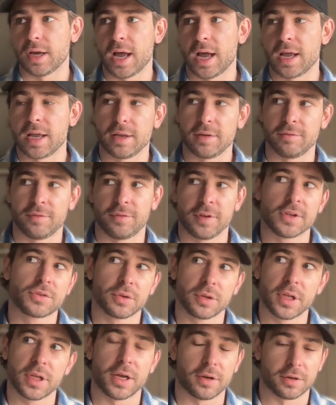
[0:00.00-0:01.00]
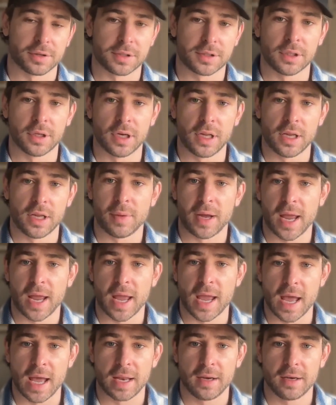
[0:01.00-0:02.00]
I visually understood it in my
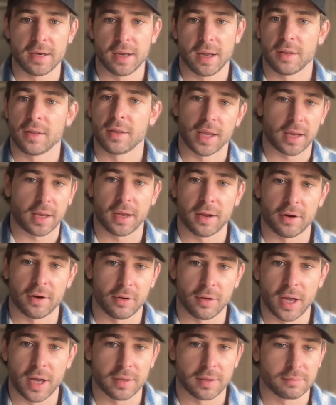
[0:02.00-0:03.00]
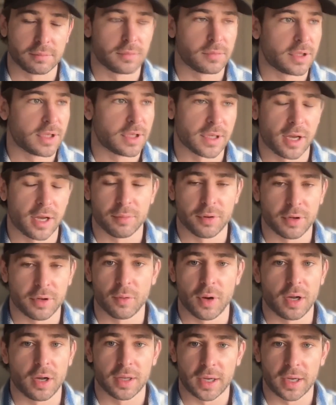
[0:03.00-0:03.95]
head, and like I don't know, I design pretty well.